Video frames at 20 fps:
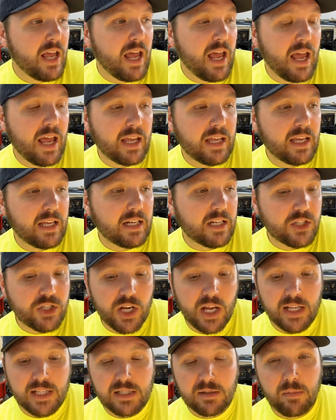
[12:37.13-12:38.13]
and getting a
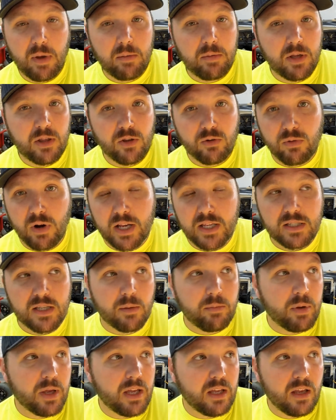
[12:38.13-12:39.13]
chance to maybe either race
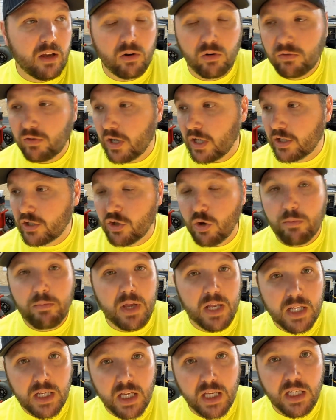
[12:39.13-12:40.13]
over at
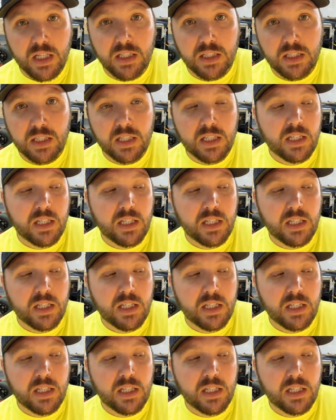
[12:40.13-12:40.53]
Dominion